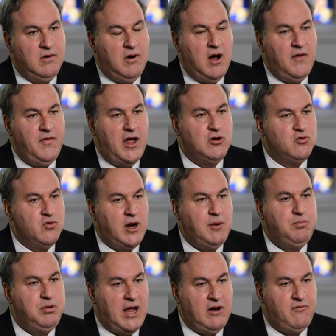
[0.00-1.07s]
on that
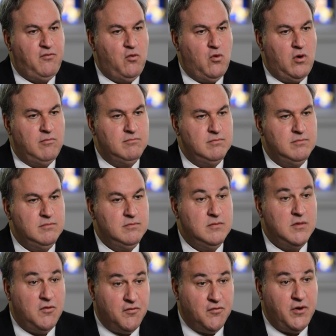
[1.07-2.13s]
great platform
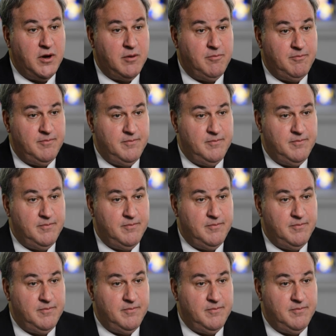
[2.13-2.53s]
of freedom.